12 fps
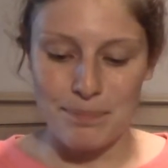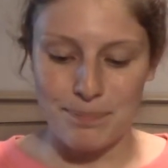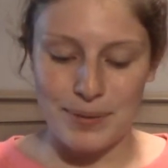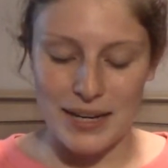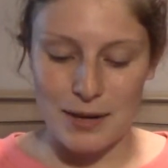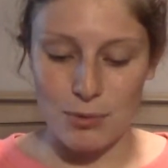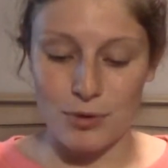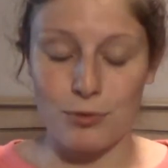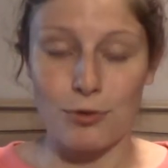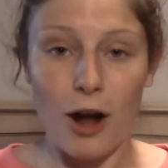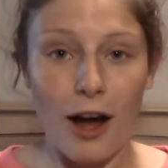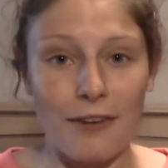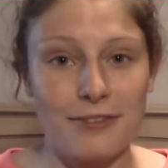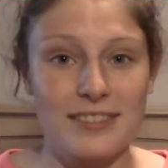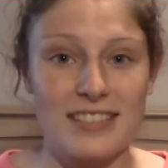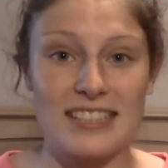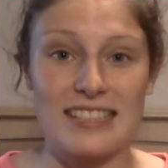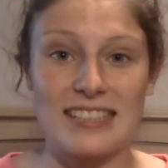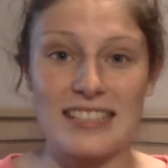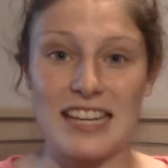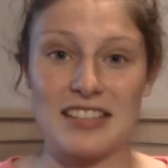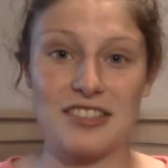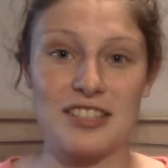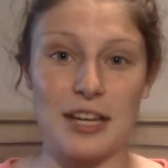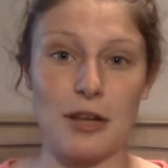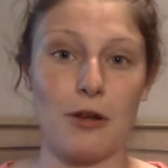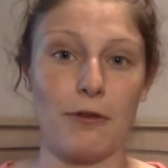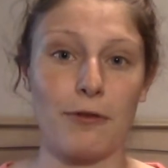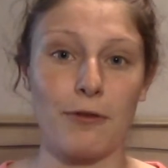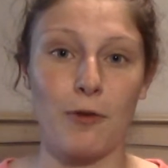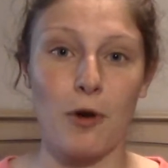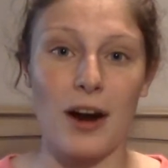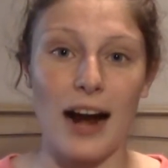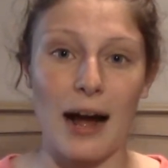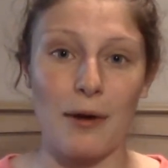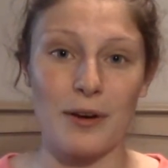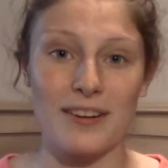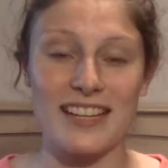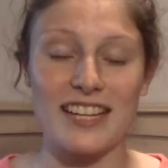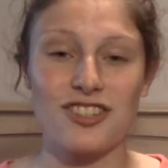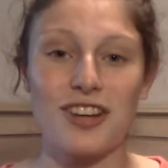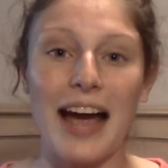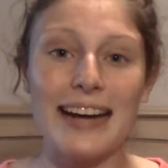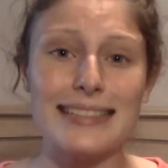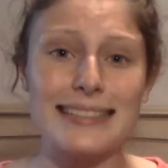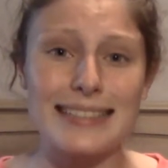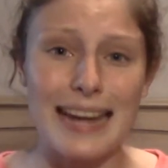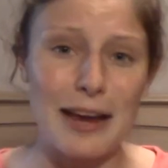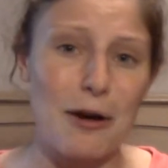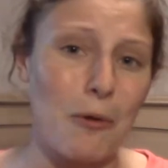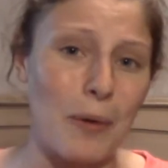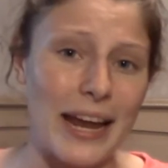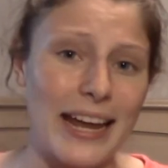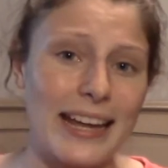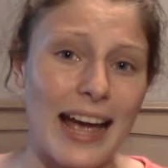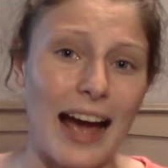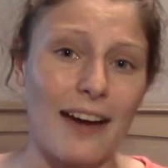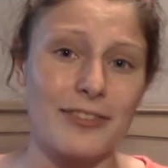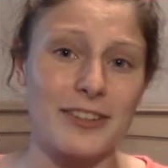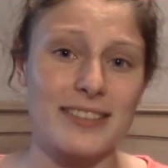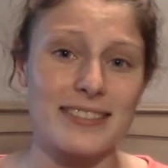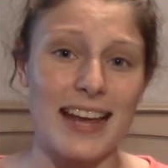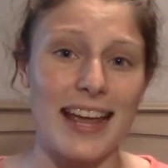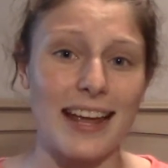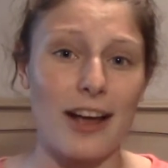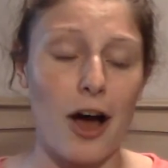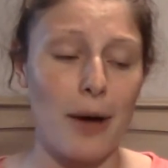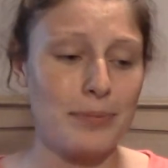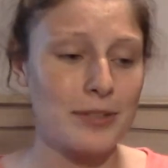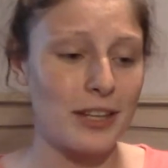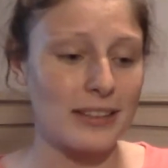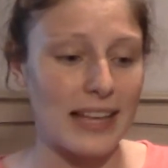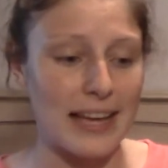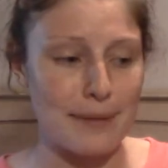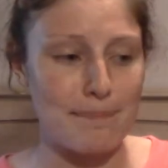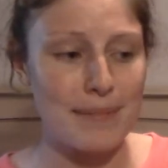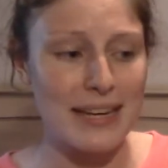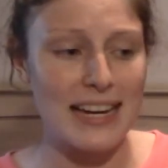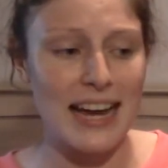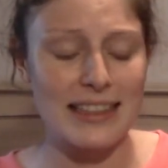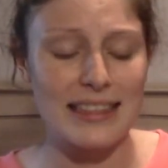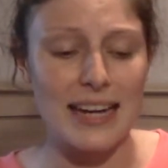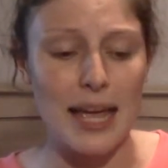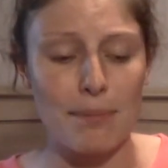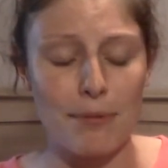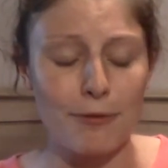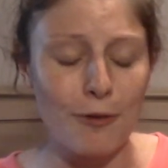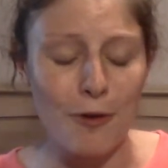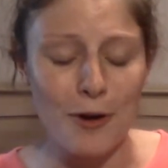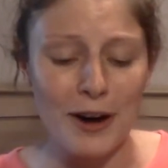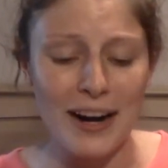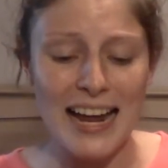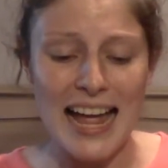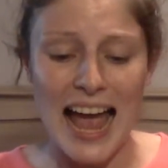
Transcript: but it was rough to sit still for 4 hours and try to stay awake after staying up till like midnight the night before